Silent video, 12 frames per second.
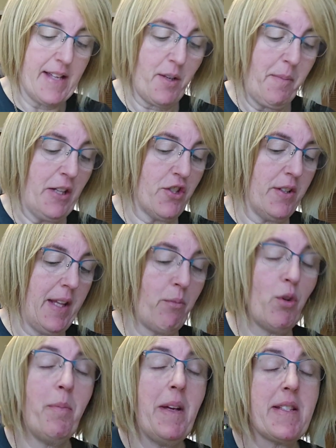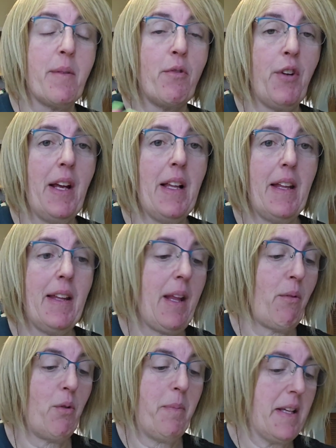I mentioned, there will be some crinkling,
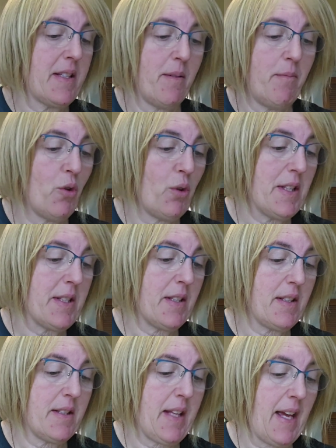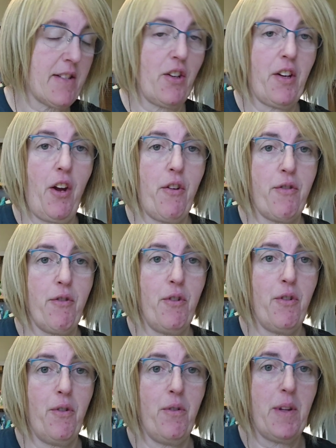there will be some noises as I go
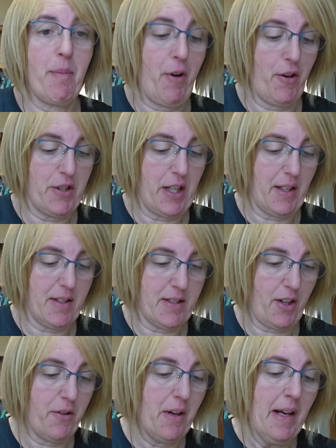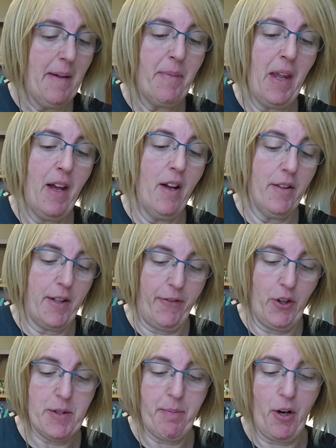through the project. So the
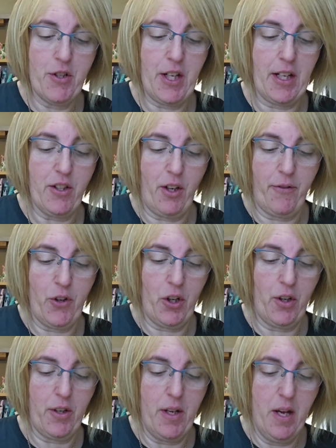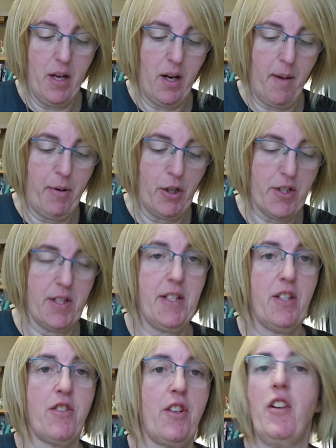first project I've got, I purchased
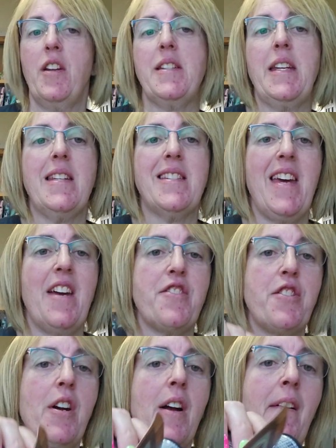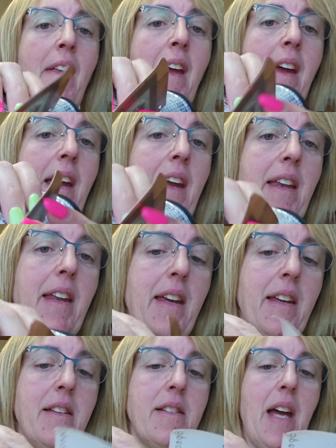this on a D-stash. It
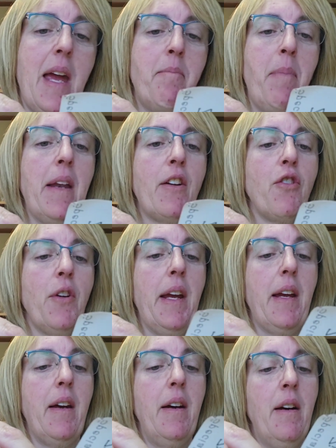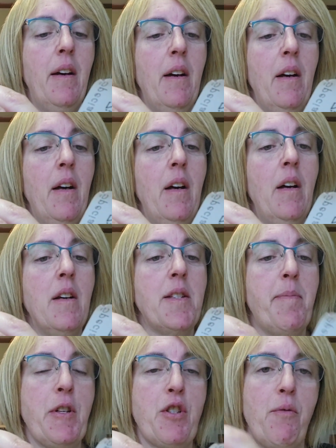is a Bent Creek
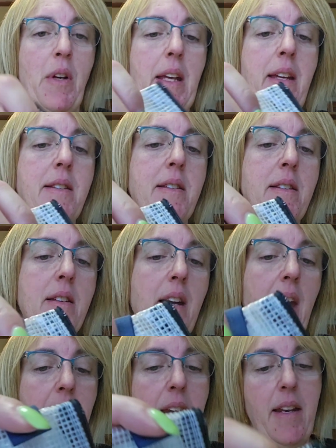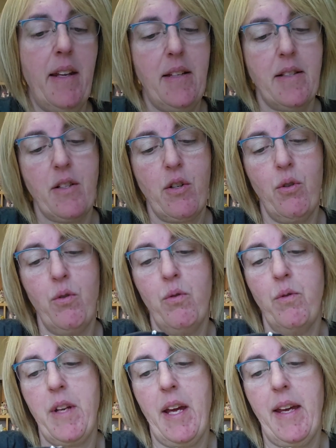special release and it is
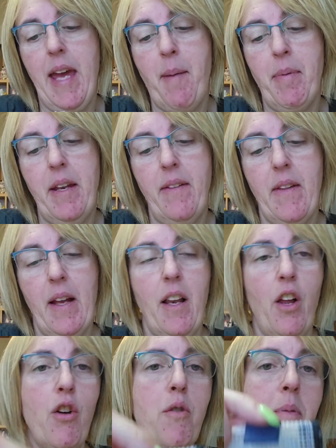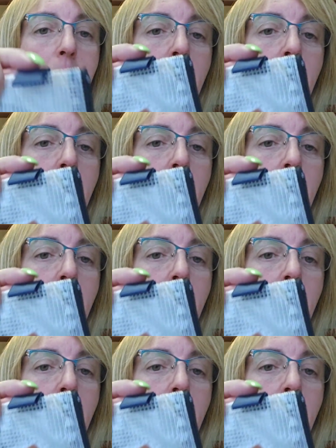called Cabin in the Globe.